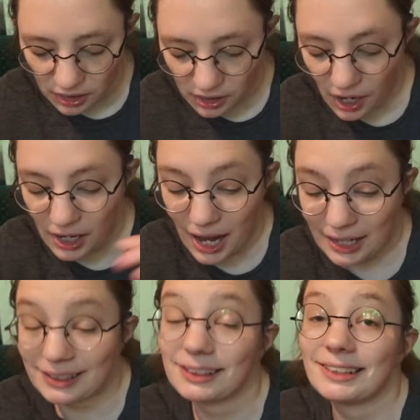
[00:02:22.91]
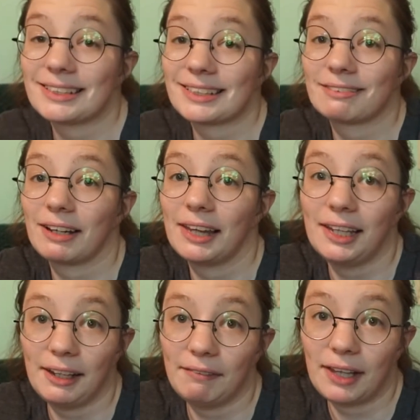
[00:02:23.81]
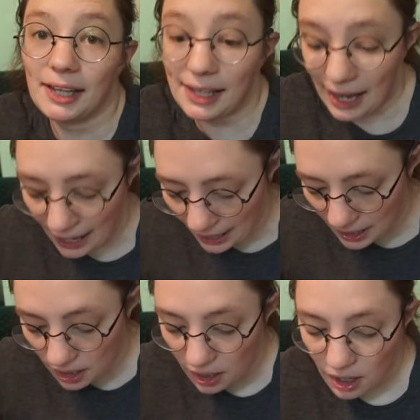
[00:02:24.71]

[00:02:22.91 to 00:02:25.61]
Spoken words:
that I actually just received today.